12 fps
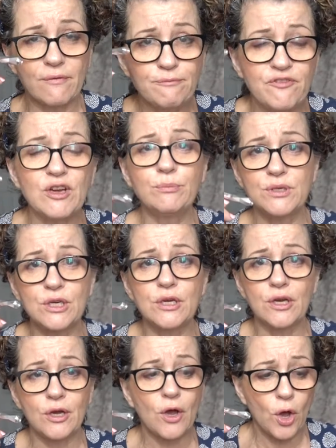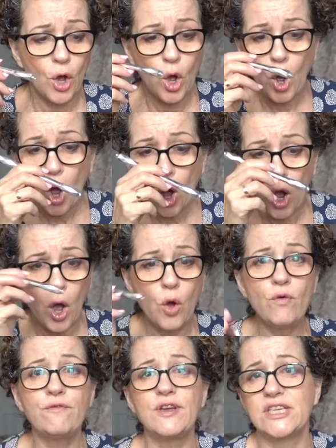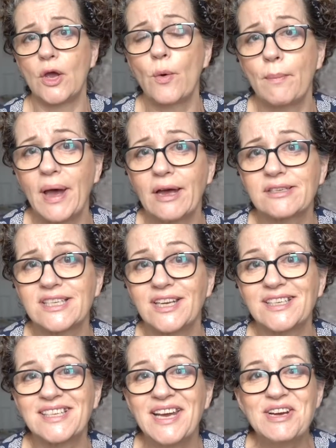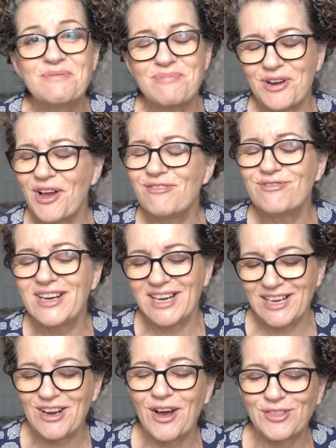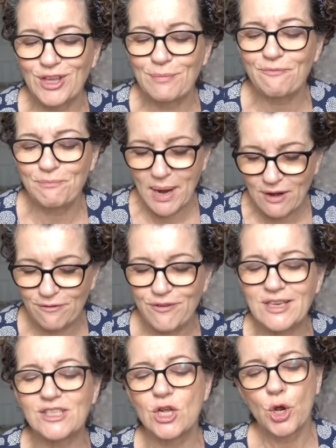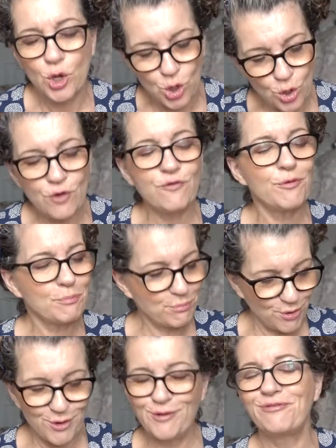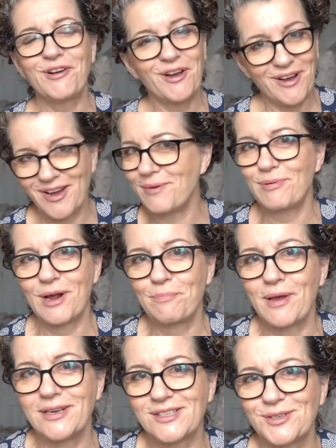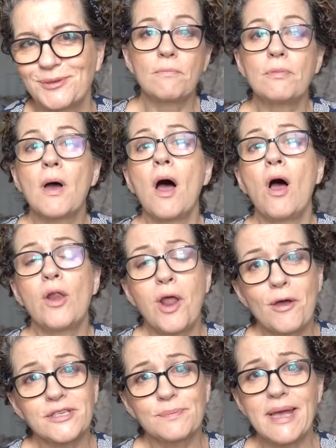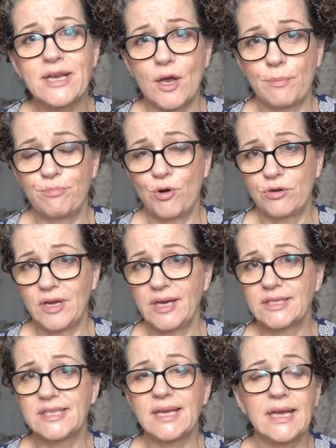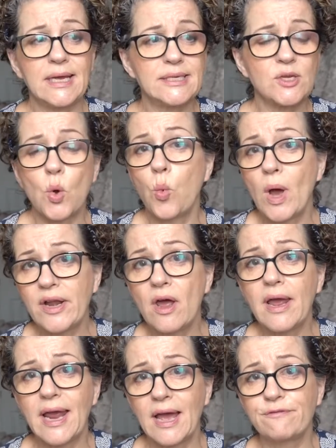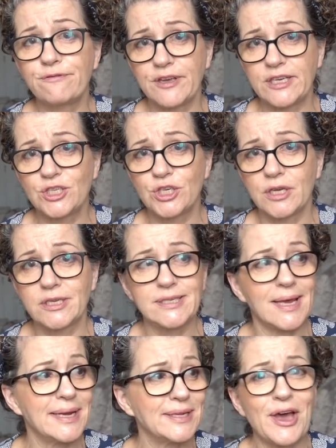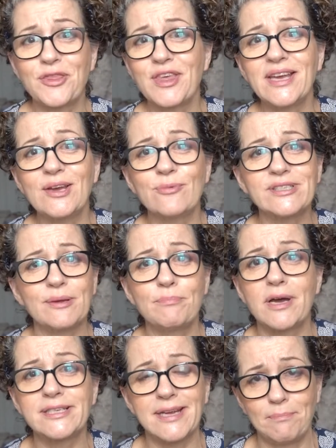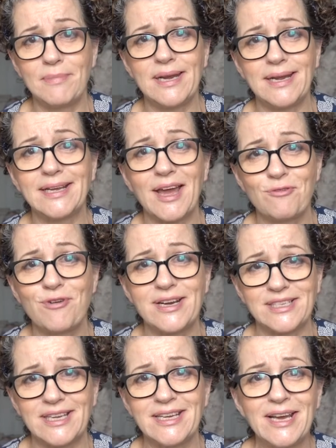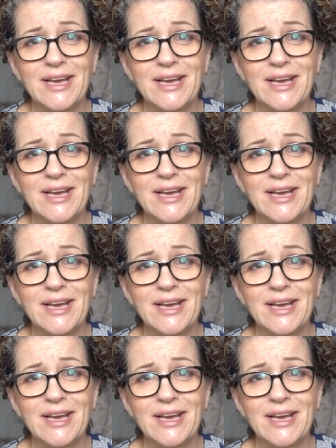filmed a whole video about it, but I really like the Benefit's Goof Proof Eyebrow Pencil. Our last makeup product is one I have featured. I think it was in my 10-minute get ready